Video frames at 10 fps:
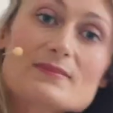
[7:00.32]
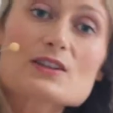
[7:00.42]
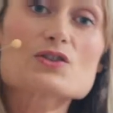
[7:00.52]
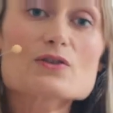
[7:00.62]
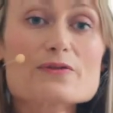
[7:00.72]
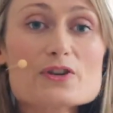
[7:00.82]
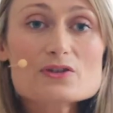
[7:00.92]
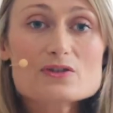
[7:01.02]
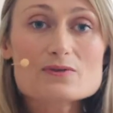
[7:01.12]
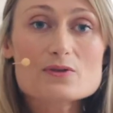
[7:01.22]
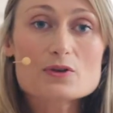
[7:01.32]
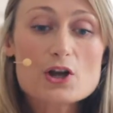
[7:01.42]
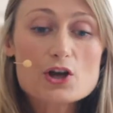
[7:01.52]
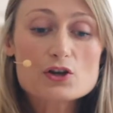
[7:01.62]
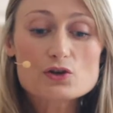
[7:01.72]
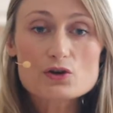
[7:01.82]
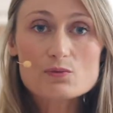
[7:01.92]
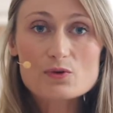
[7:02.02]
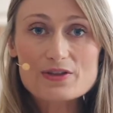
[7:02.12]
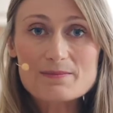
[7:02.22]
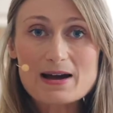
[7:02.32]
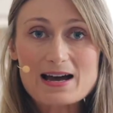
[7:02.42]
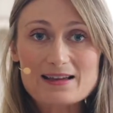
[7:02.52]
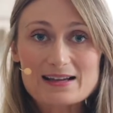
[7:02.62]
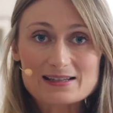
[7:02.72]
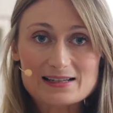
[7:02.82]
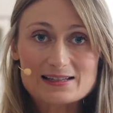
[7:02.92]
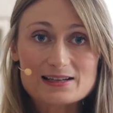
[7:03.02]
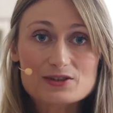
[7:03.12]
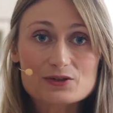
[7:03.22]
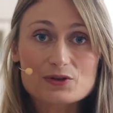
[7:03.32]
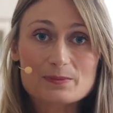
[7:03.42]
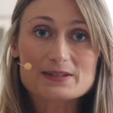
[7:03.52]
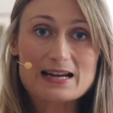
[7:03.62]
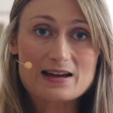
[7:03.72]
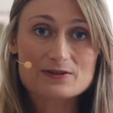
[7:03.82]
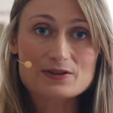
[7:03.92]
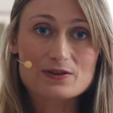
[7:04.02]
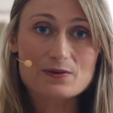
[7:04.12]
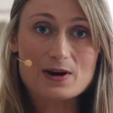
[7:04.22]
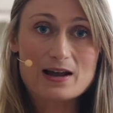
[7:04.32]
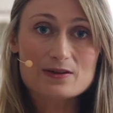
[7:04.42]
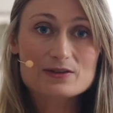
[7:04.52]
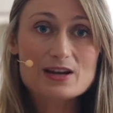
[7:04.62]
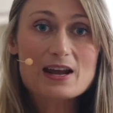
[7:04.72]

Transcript: So first of all, you don't want the mala, as I said, to drop down to the ground,